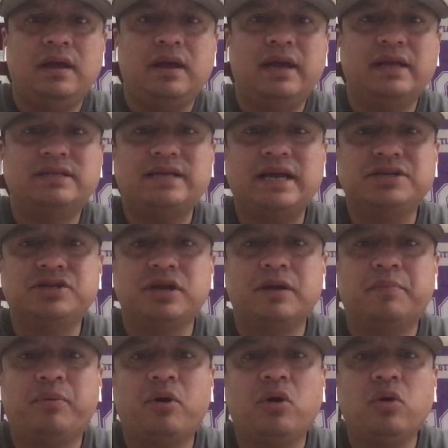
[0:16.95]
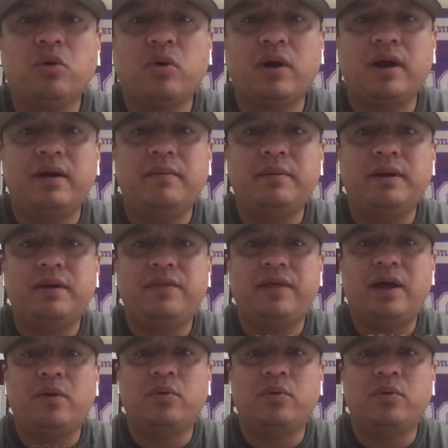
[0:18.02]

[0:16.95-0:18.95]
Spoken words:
It's actually a program that